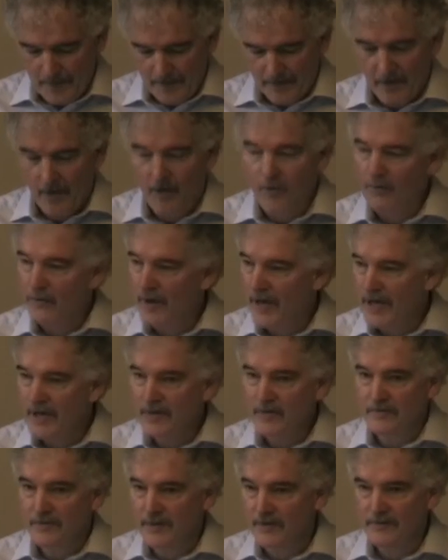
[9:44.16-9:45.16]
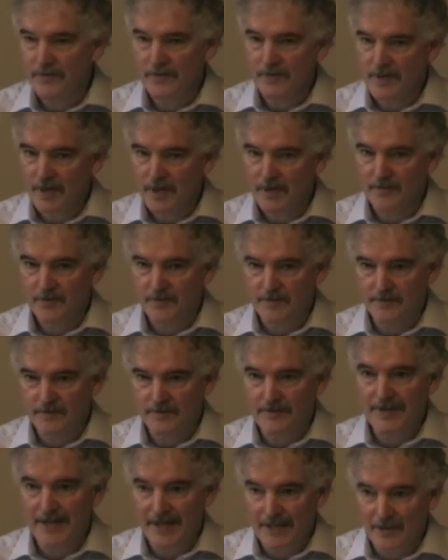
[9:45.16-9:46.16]
There are a whole range of different types of
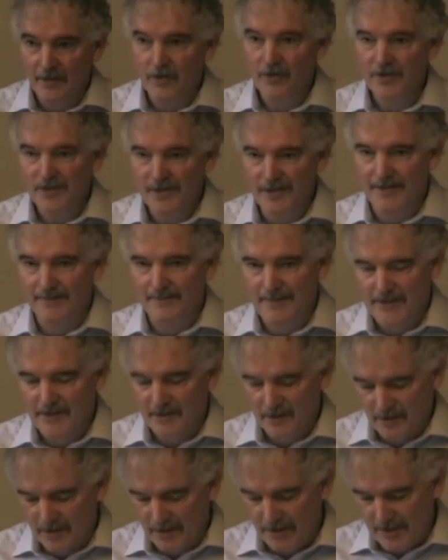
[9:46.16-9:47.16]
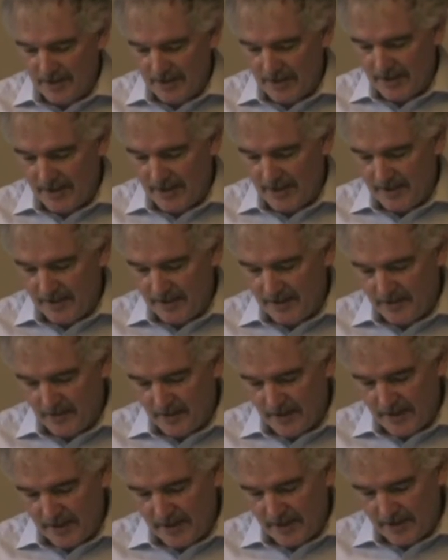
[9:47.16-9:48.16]
diagnostic methodologies and tests in those
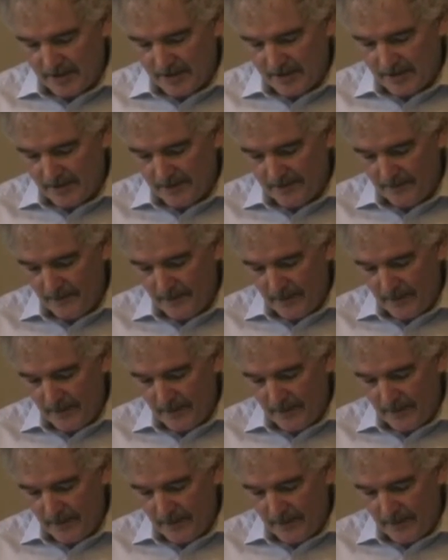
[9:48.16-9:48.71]
settings.